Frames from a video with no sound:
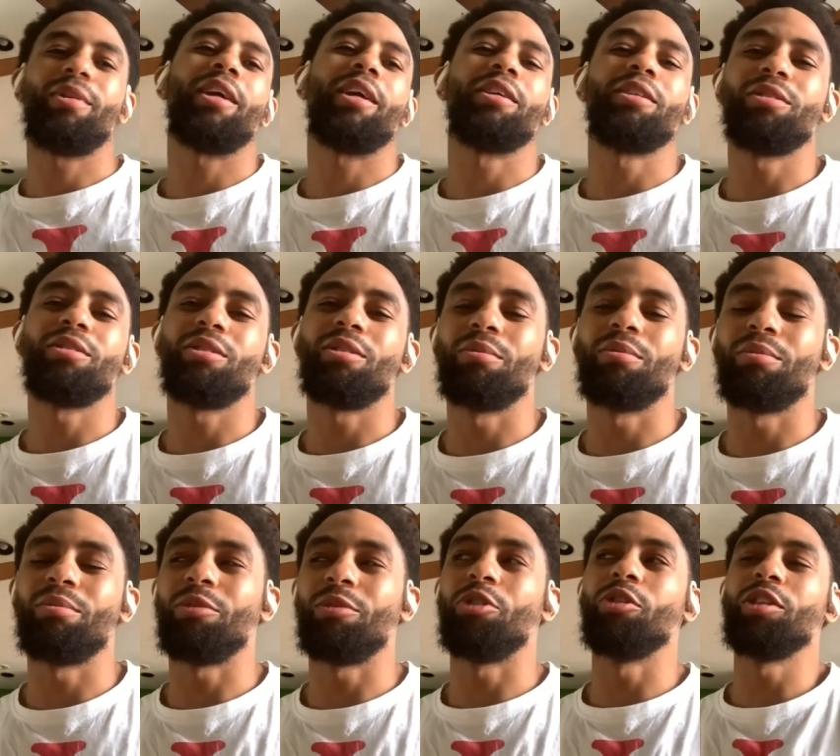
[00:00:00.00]
like
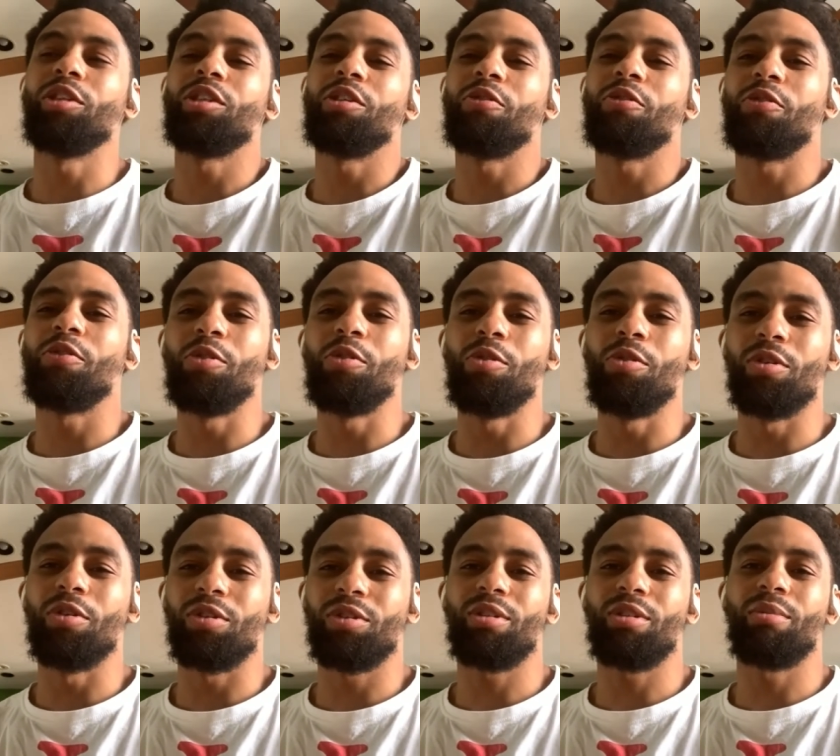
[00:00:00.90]
some greasy
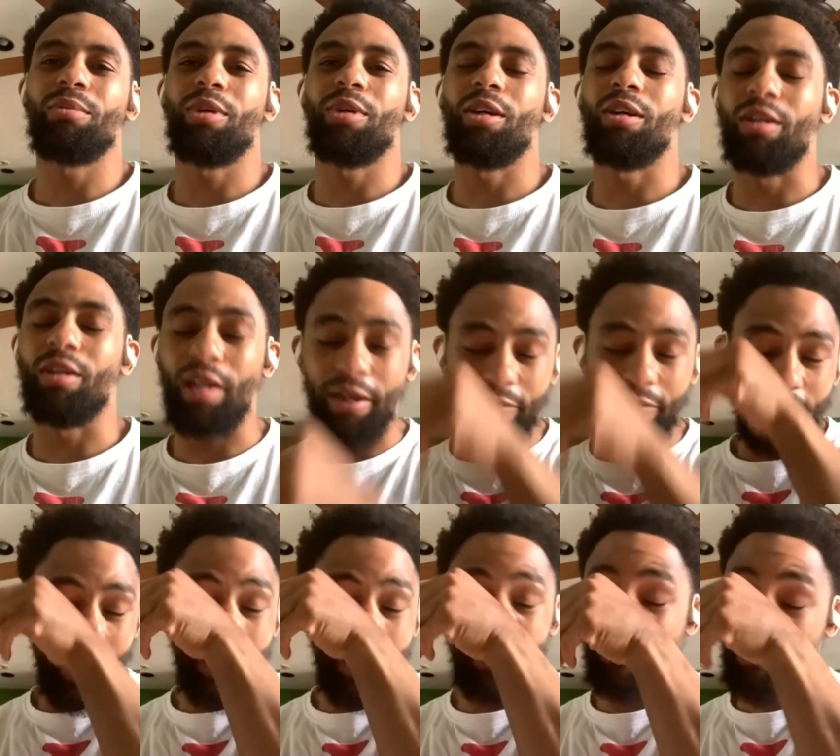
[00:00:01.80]
food or some
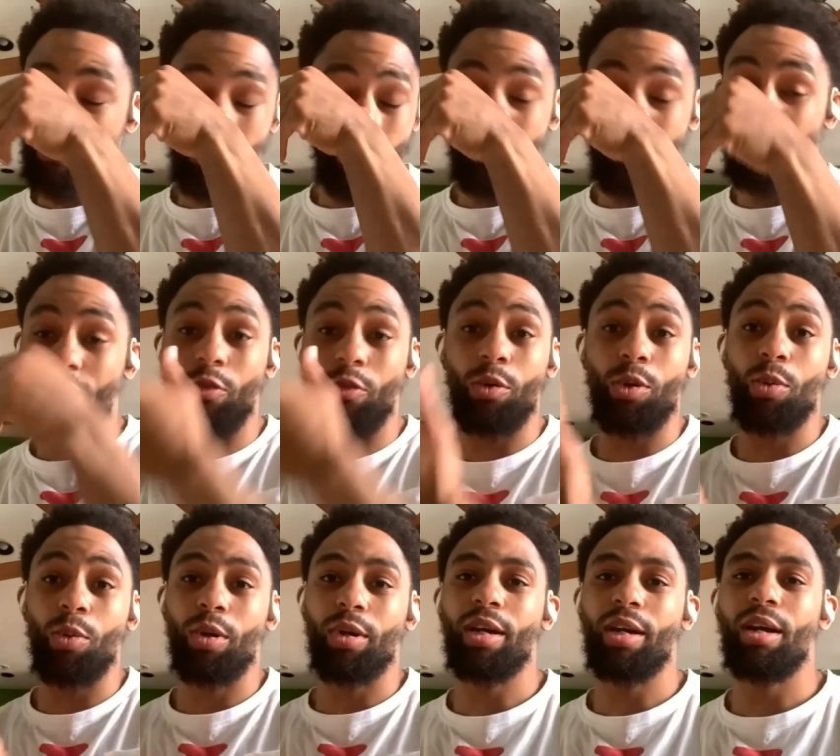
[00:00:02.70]
like fatty food before
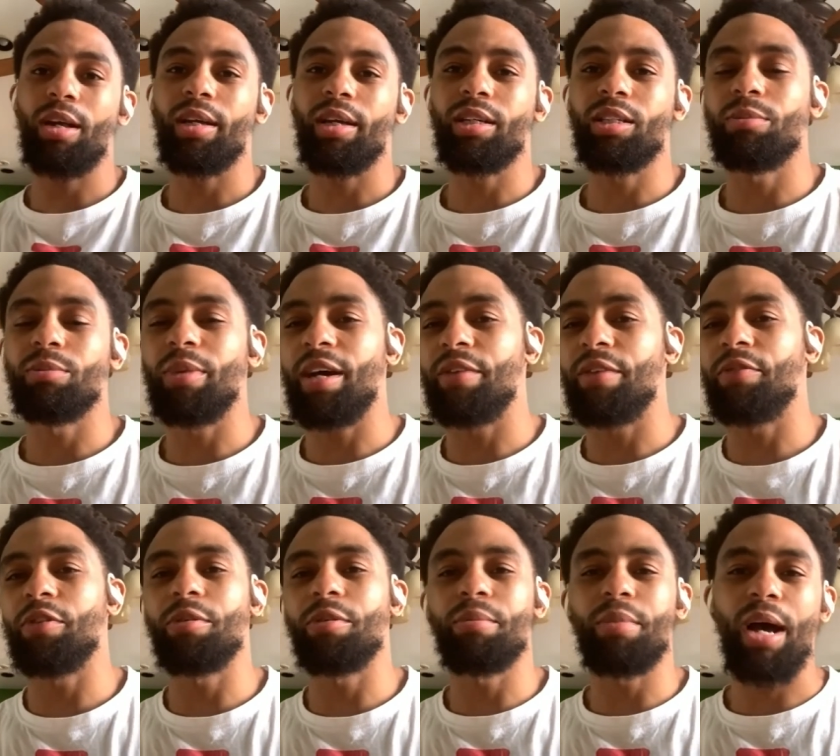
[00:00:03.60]
we work out. Like it's
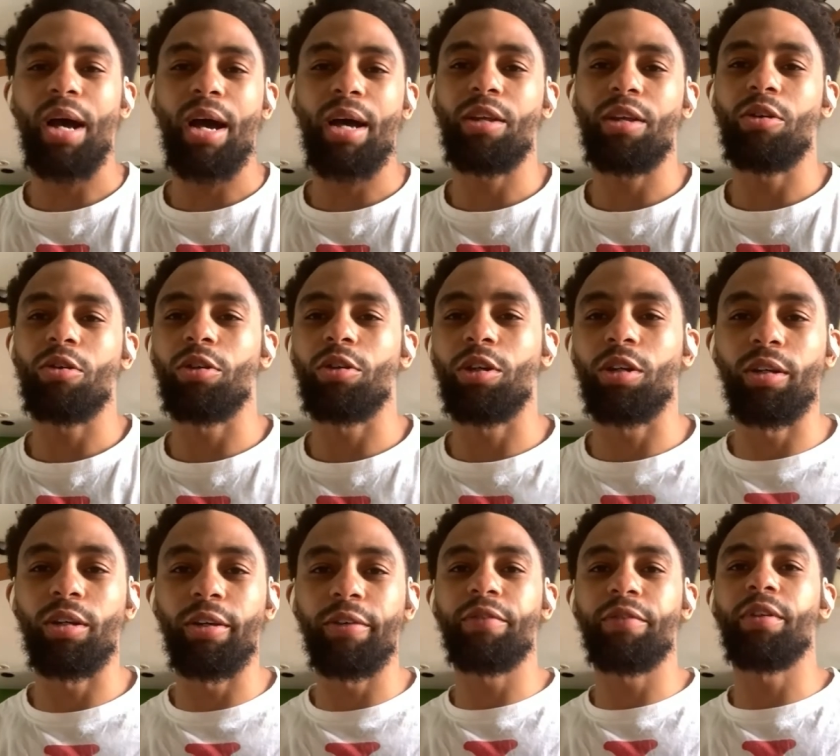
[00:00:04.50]
bad for your body, or
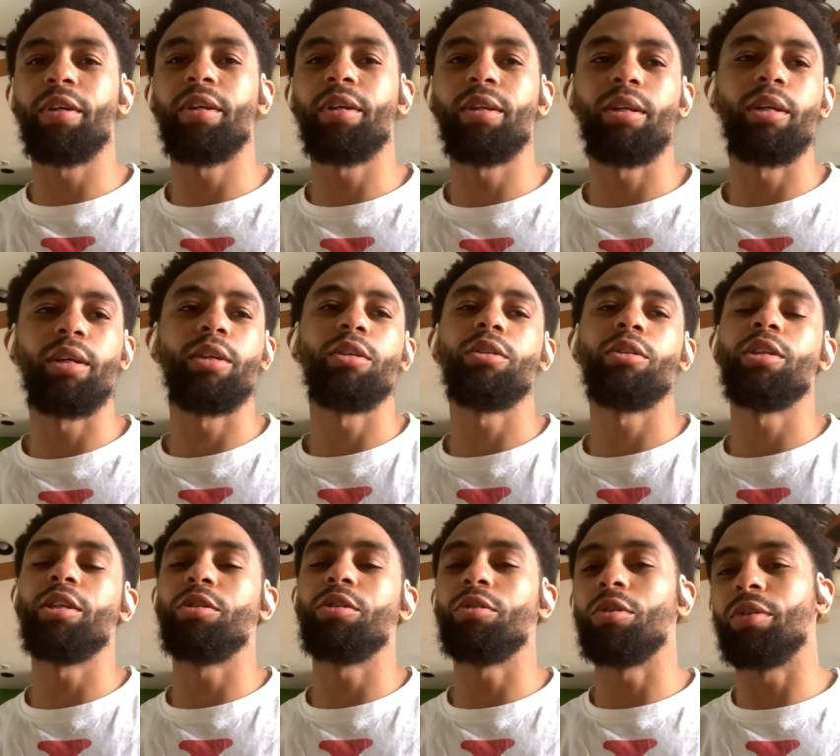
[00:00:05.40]
you're lifting and
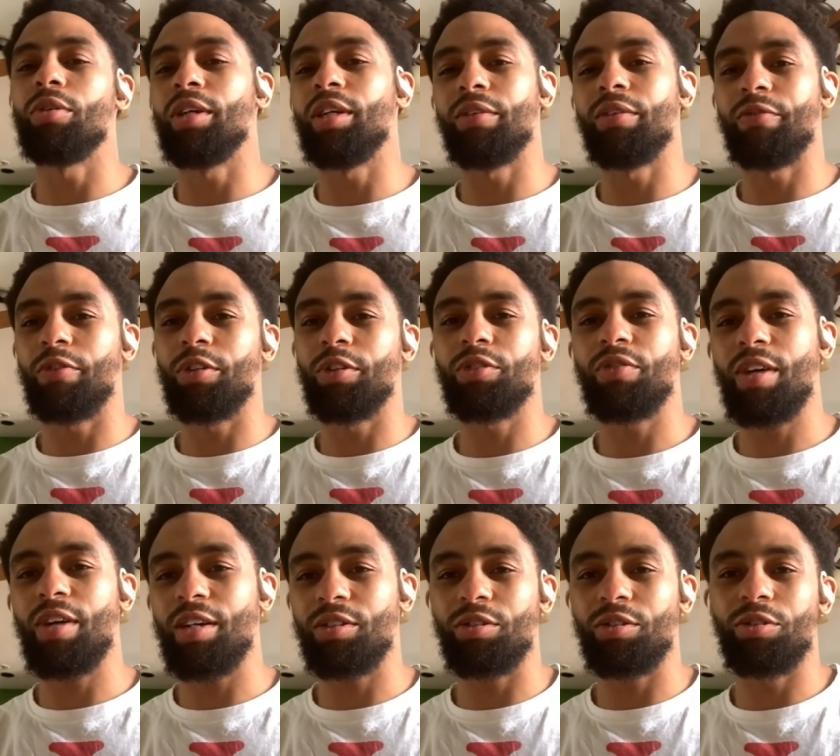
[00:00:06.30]
then you go eat French
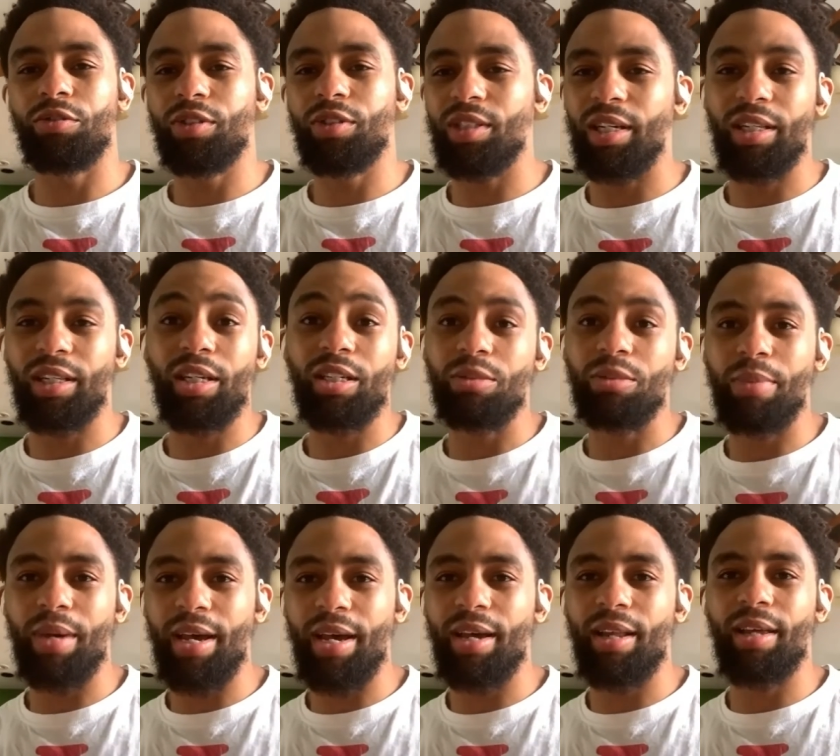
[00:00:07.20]
fries or grease. Like that's
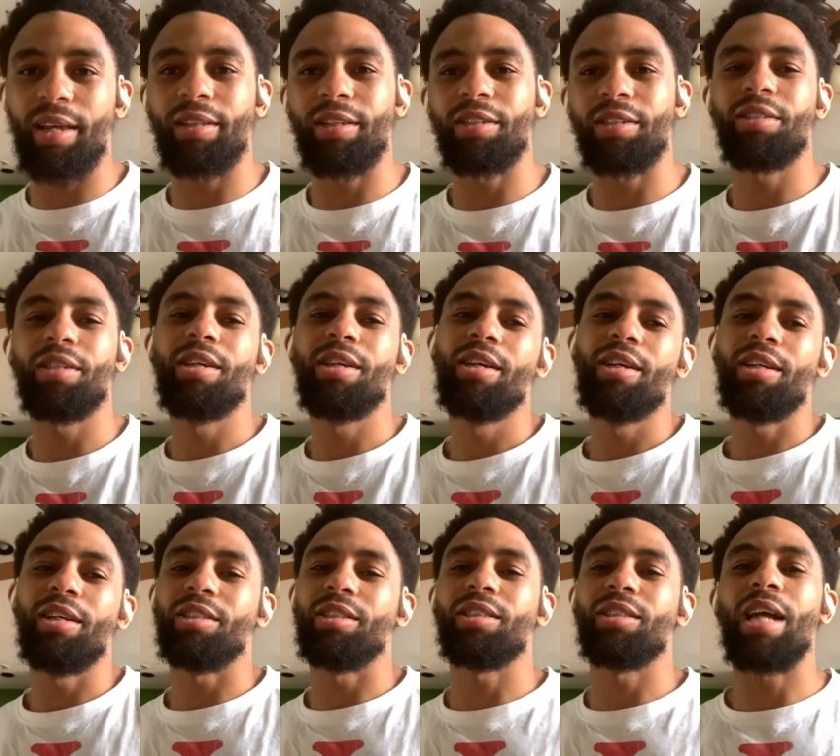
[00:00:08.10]
bad. Like this,
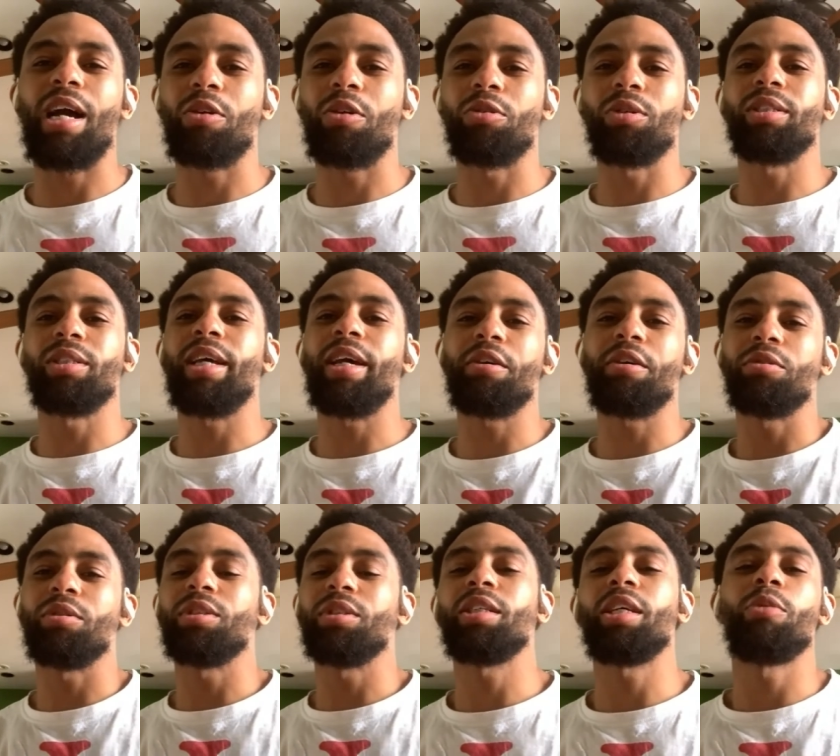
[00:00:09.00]
it's just not going to attack
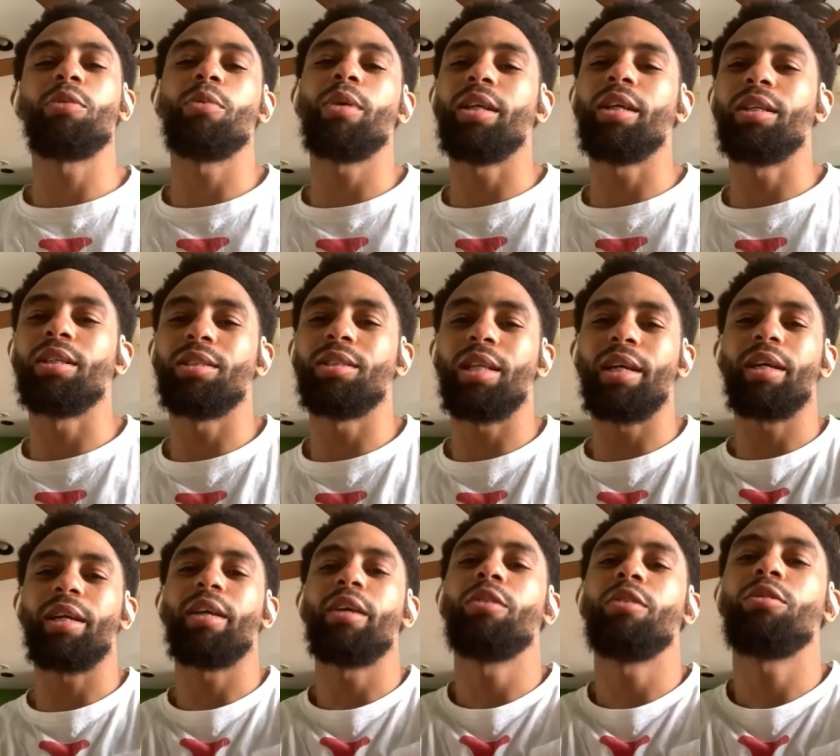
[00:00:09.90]
on the same weight as
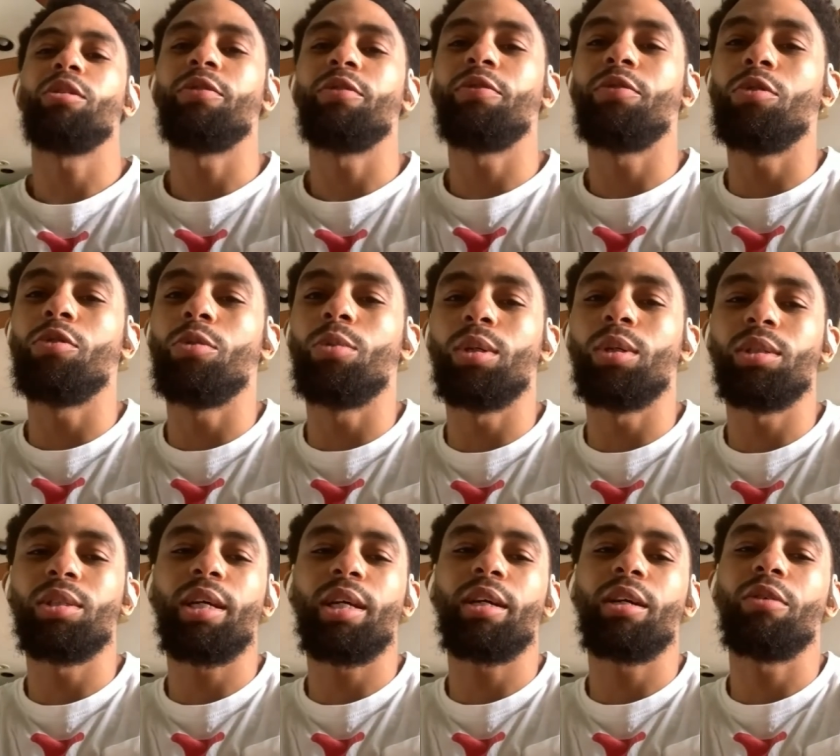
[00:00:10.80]
like a healthy food
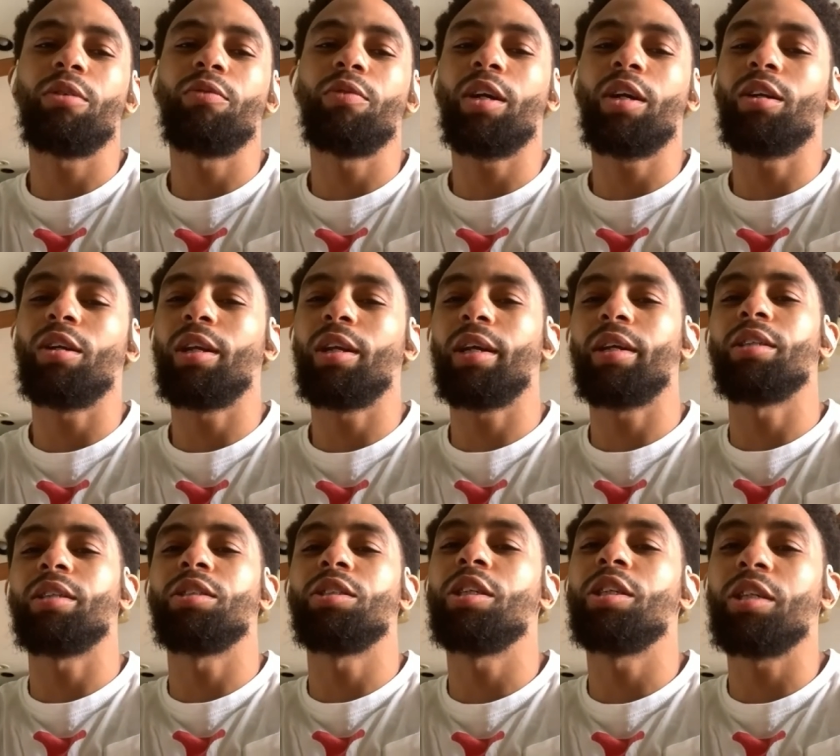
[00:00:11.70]
was, like a regular,
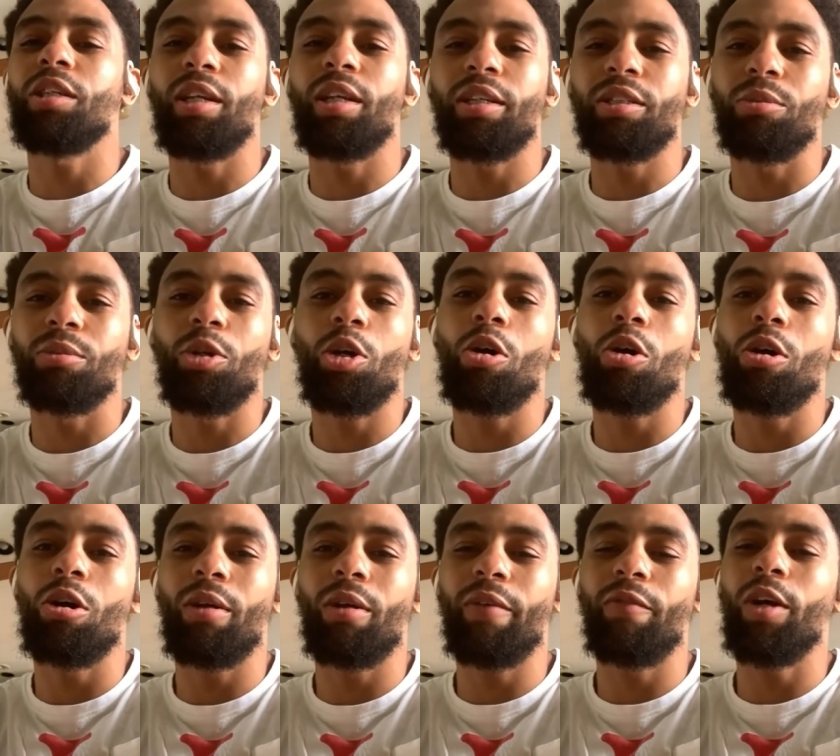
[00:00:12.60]
like a chicken, like some
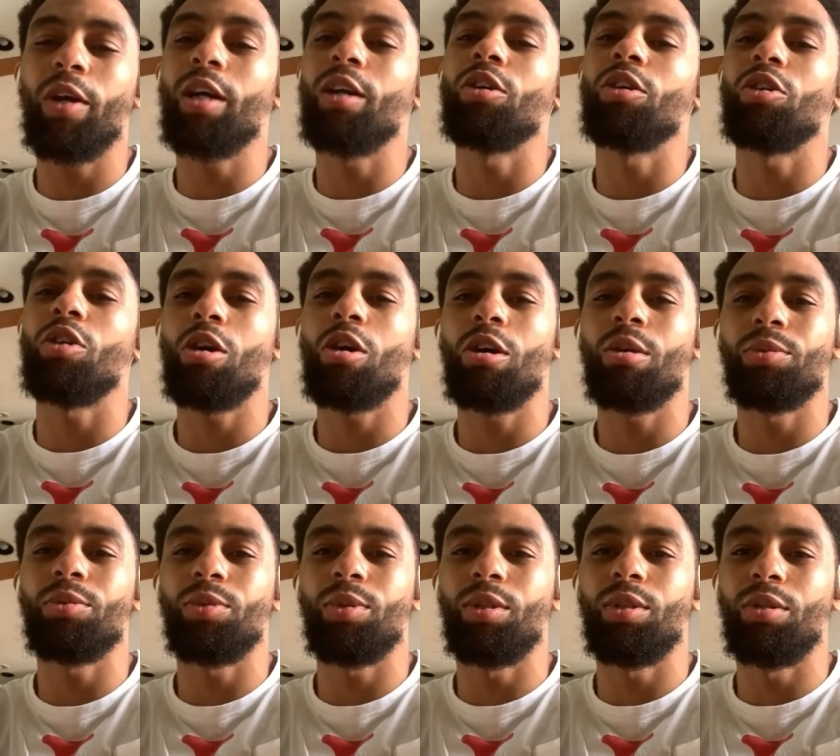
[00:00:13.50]
carb, like regular
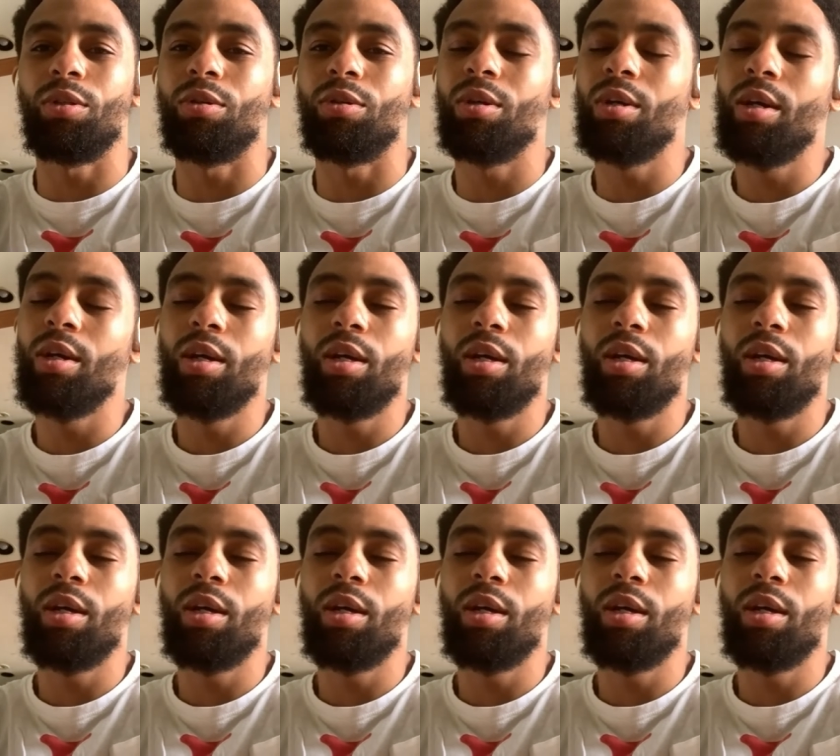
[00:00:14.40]
carbs would do.